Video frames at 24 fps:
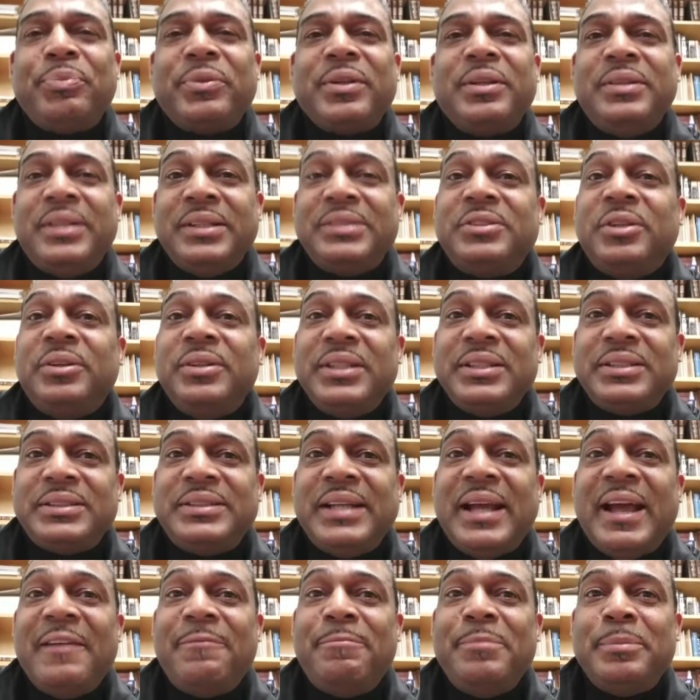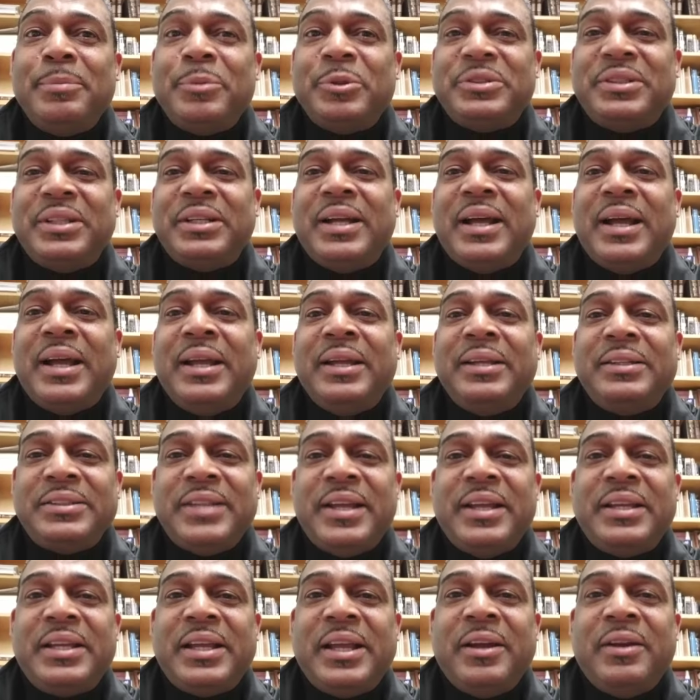that's on the staff members that I
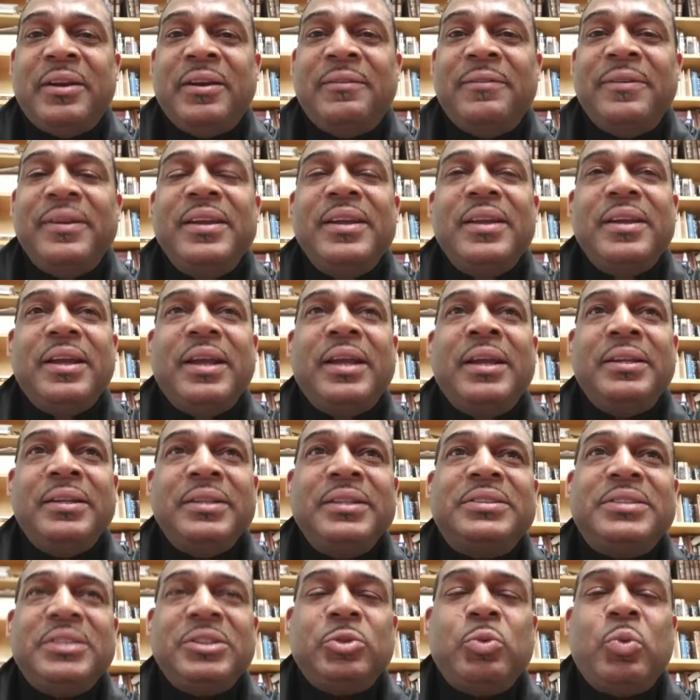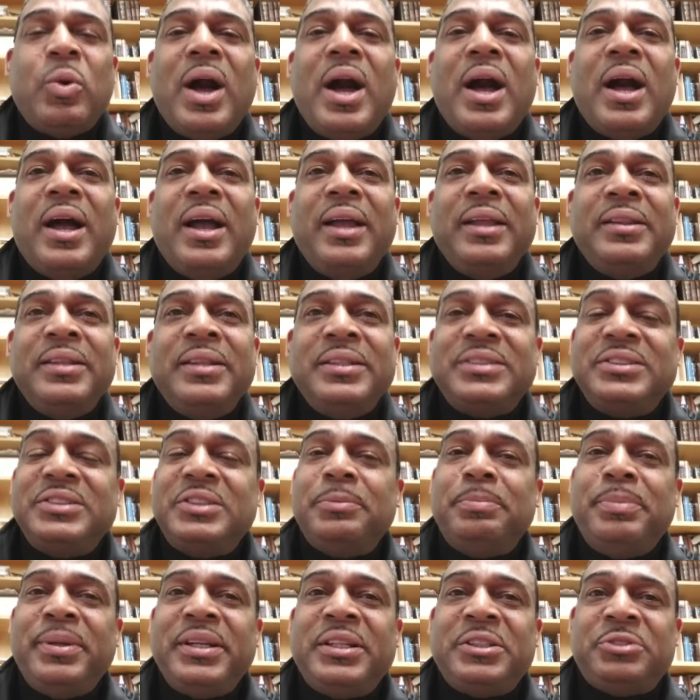take care of. And this is why, this is the
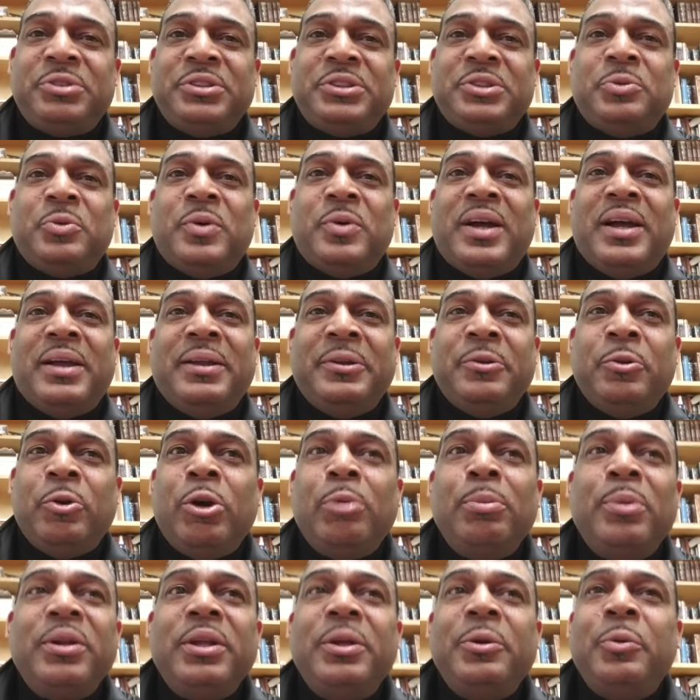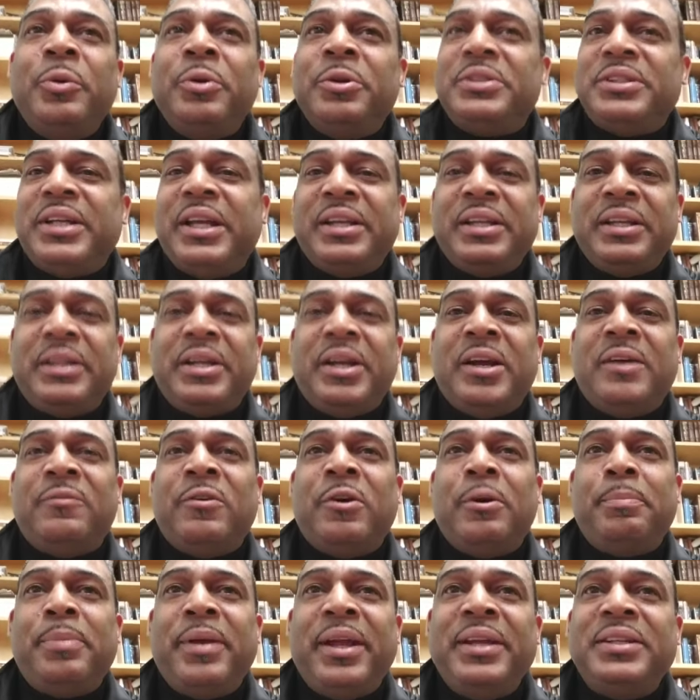biggest reason why. Normally we're taking care of our
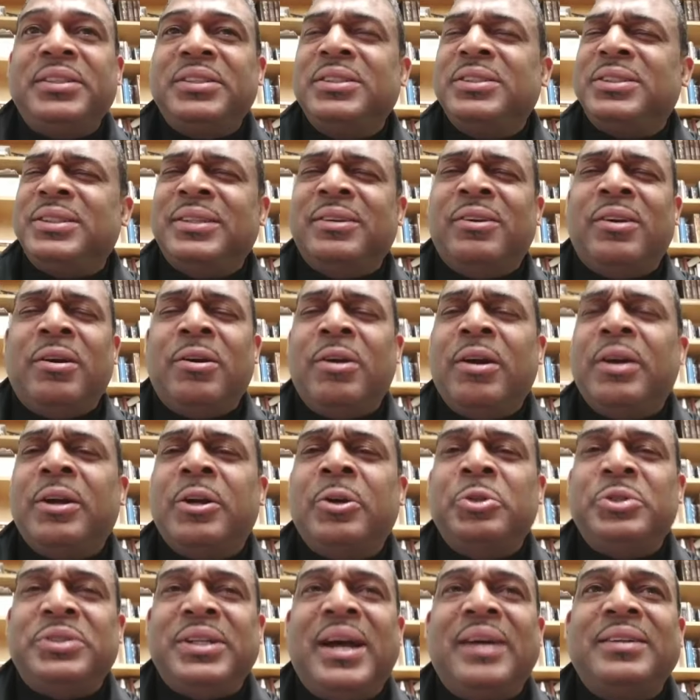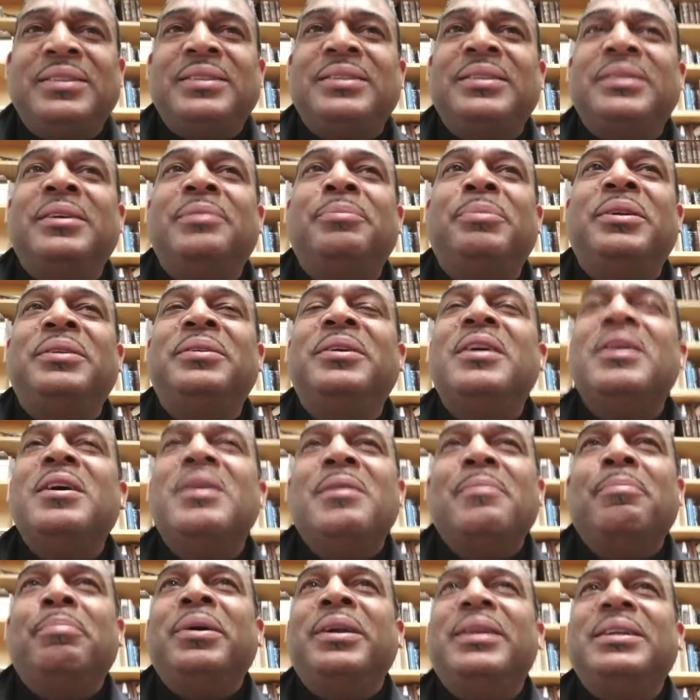patients and our heart goes out to them, and
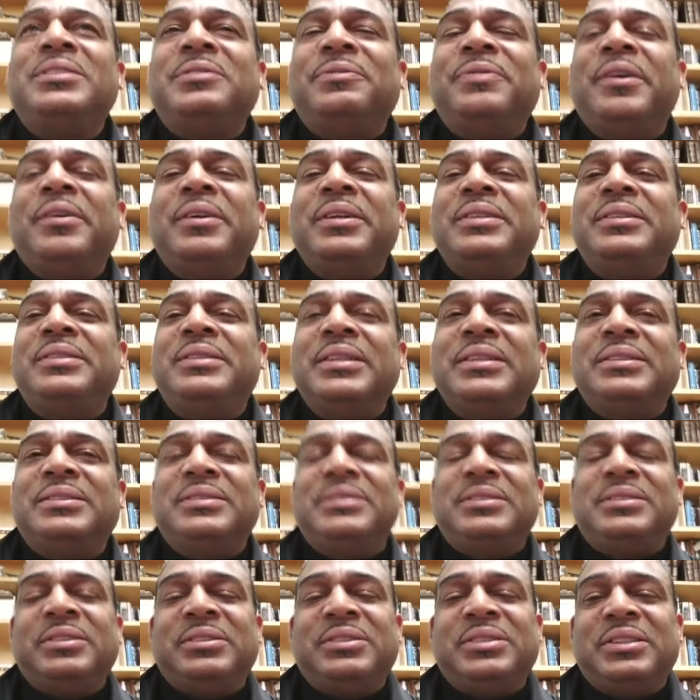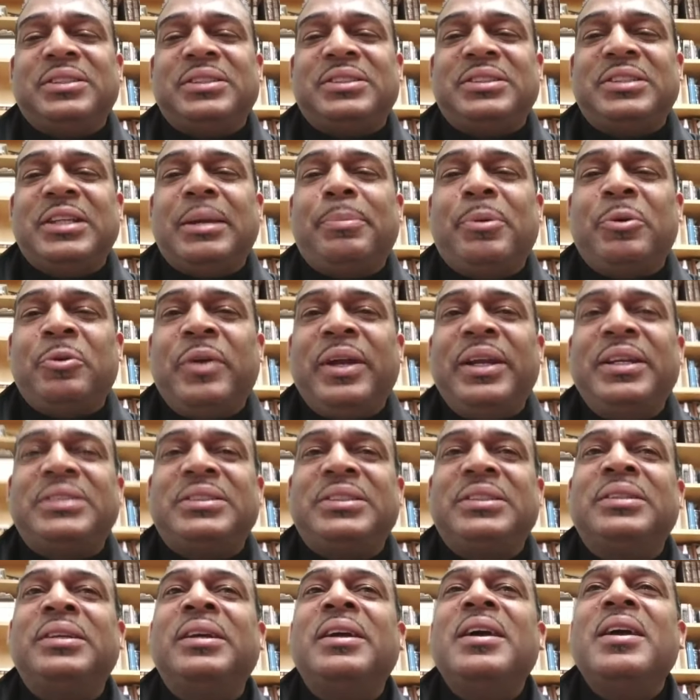but it's very distant. There's a
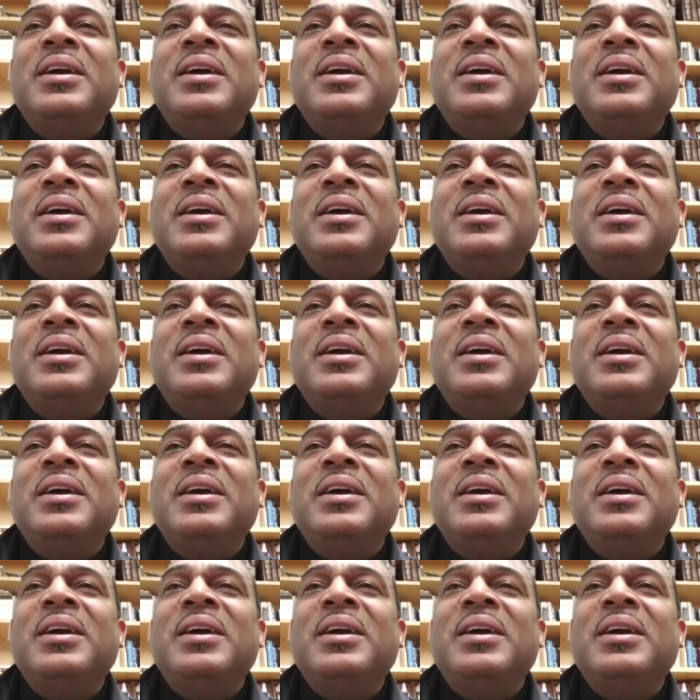separation.